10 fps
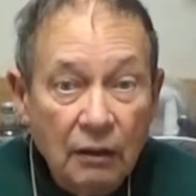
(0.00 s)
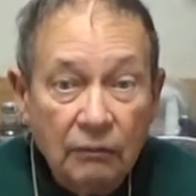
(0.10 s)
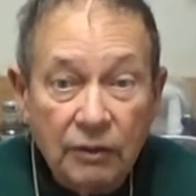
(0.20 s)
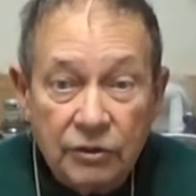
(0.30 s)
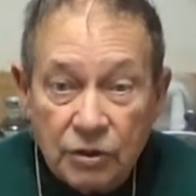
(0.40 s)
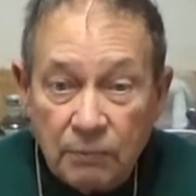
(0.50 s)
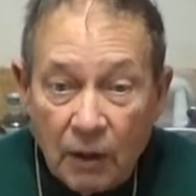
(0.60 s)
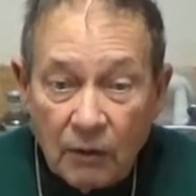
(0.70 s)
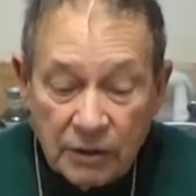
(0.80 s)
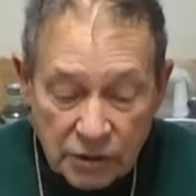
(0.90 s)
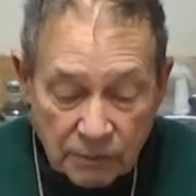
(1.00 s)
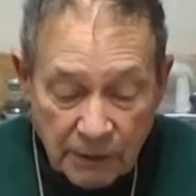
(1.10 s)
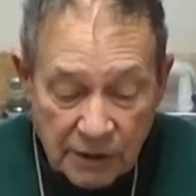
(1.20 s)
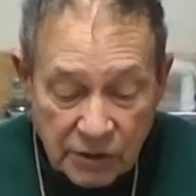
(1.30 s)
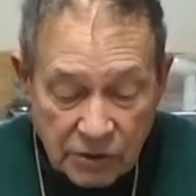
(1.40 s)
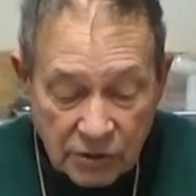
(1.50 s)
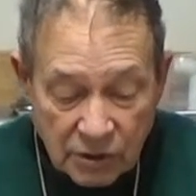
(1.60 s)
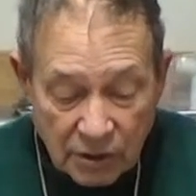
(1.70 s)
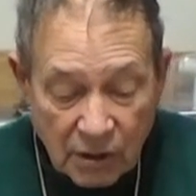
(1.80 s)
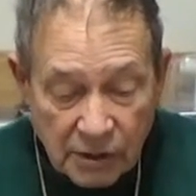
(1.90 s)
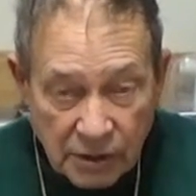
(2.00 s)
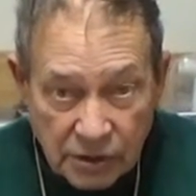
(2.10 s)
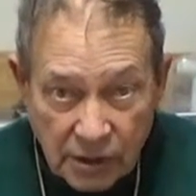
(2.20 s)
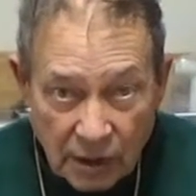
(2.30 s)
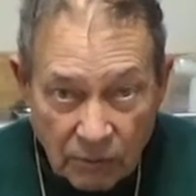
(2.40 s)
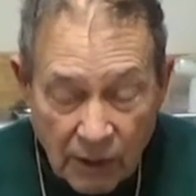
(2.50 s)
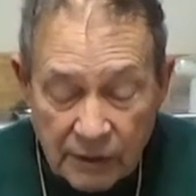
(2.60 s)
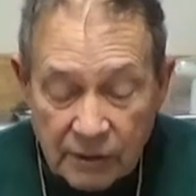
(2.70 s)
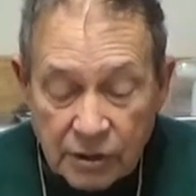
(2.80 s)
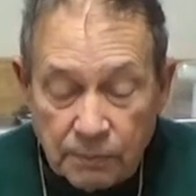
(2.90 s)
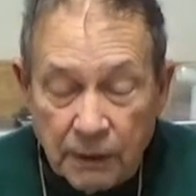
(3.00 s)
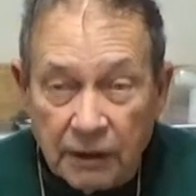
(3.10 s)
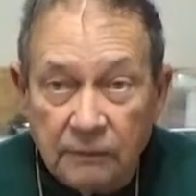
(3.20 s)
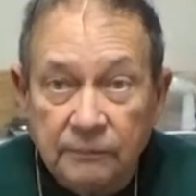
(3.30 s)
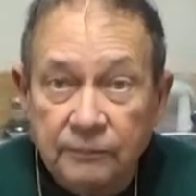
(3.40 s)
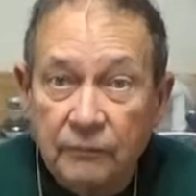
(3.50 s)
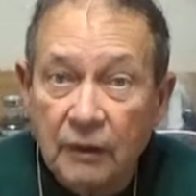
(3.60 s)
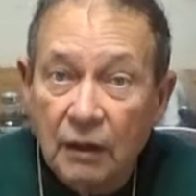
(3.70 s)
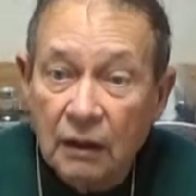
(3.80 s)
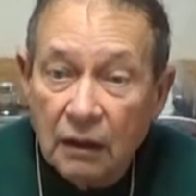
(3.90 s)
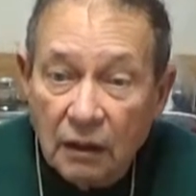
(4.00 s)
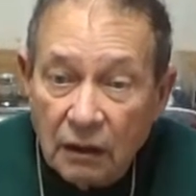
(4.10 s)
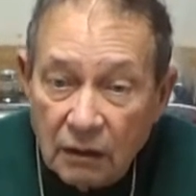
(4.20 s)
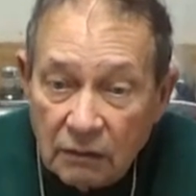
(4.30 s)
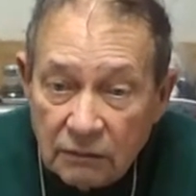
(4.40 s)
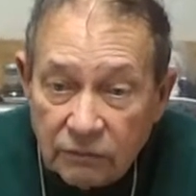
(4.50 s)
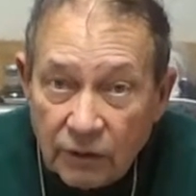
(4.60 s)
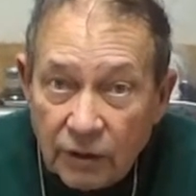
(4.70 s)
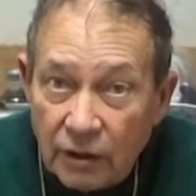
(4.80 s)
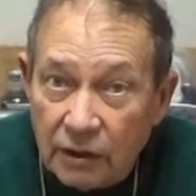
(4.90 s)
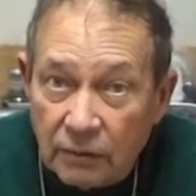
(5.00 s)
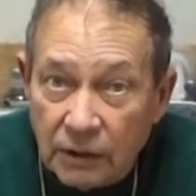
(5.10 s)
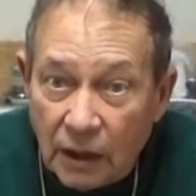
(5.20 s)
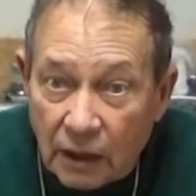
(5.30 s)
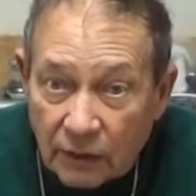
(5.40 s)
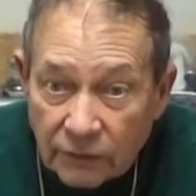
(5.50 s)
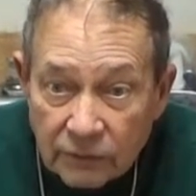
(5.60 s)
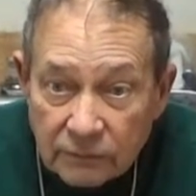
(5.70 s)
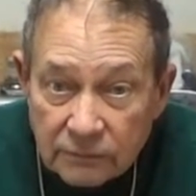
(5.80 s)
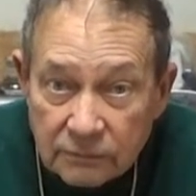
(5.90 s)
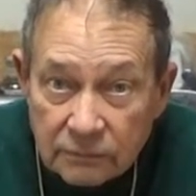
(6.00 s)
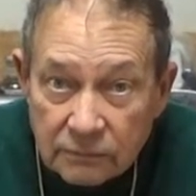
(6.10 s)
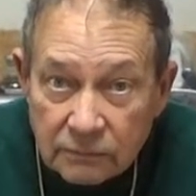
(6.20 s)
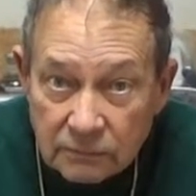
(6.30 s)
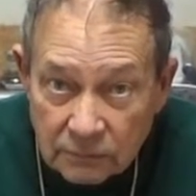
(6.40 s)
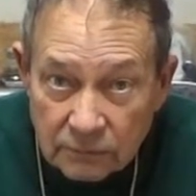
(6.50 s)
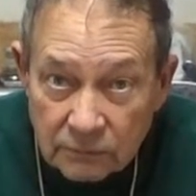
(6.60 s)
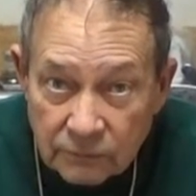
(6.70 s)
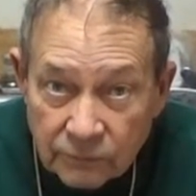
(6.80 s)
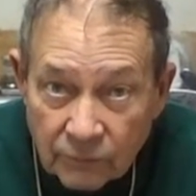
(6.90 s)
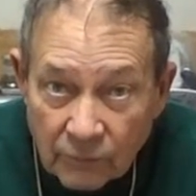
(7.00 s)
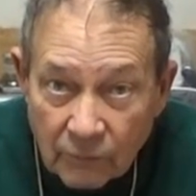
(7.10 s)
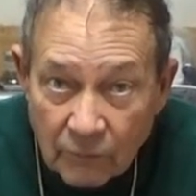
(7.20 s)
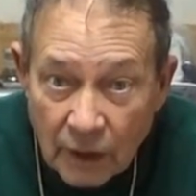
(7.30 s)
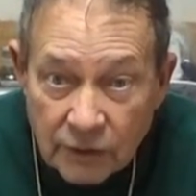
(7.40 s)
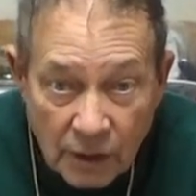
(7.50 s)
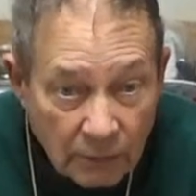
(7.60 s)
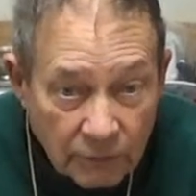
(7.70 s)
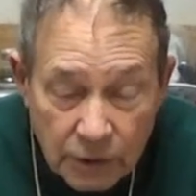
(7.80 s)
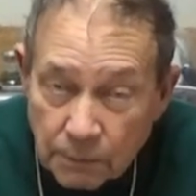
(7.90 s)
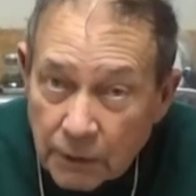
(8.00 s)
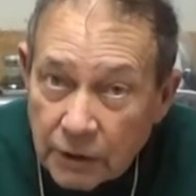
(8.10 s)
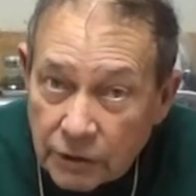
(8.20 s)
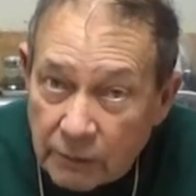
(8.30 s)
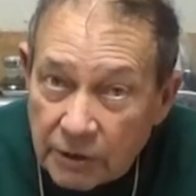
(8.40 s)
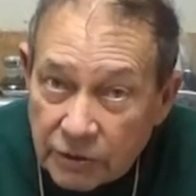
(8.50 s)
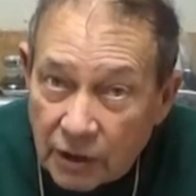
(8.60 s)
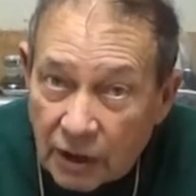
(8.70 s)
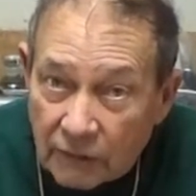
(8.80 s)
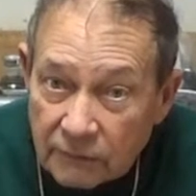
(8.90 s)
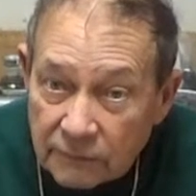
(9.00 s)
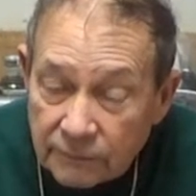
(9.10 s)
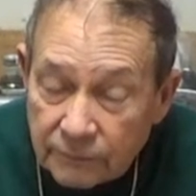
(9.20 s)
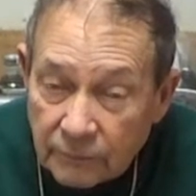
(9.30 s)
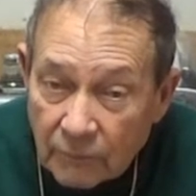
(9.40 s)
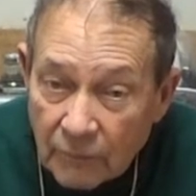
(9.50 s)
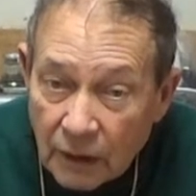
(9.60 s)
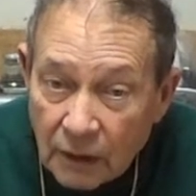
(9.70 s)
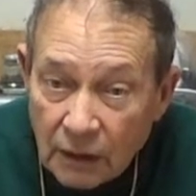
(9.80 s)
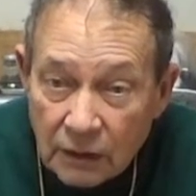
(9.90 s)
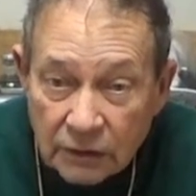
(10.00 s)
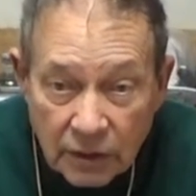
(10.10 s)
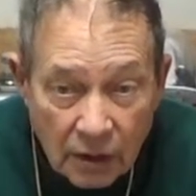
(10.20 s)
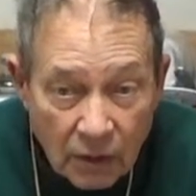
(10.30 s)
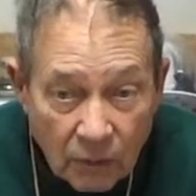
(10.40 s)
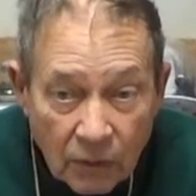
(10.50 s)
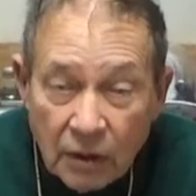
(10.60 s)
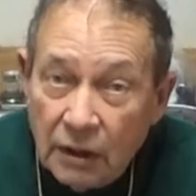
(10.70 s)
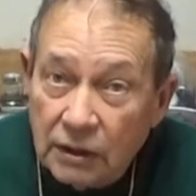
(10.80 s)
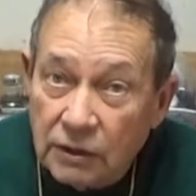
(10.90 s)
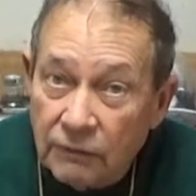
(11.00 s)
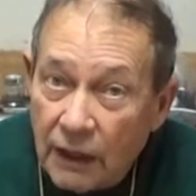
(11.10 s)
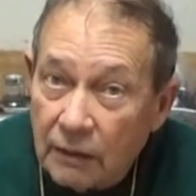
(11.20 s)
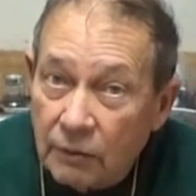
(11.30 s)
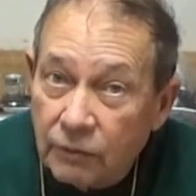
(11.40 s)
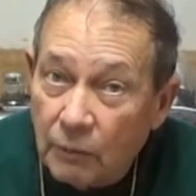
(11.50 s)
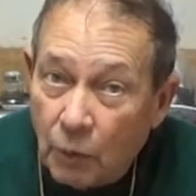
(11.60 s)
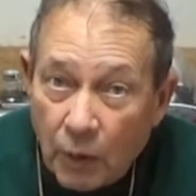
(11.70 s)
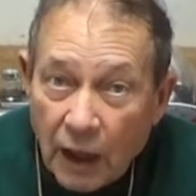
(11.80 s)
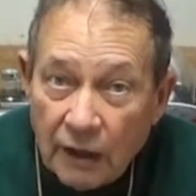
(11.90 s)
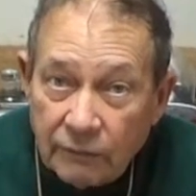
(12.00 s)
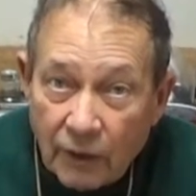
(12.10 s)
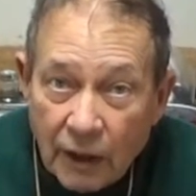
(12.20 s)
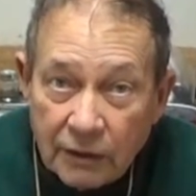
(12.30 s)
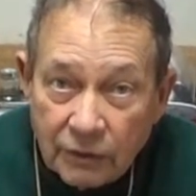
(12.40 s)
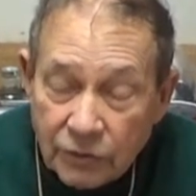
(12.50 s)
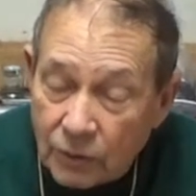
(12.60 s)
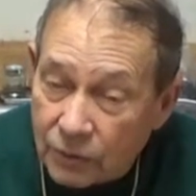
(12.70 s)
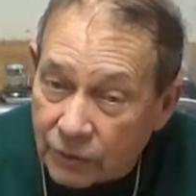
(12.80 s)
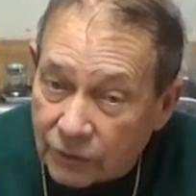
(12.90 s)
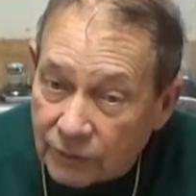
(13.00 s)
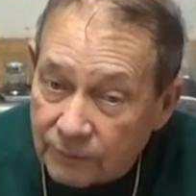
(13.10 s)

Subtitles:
with smallish pieces to the largest not quite this big for $33. And some of it's pretty Jimmy stuff. So it's available from a wide variety of sources.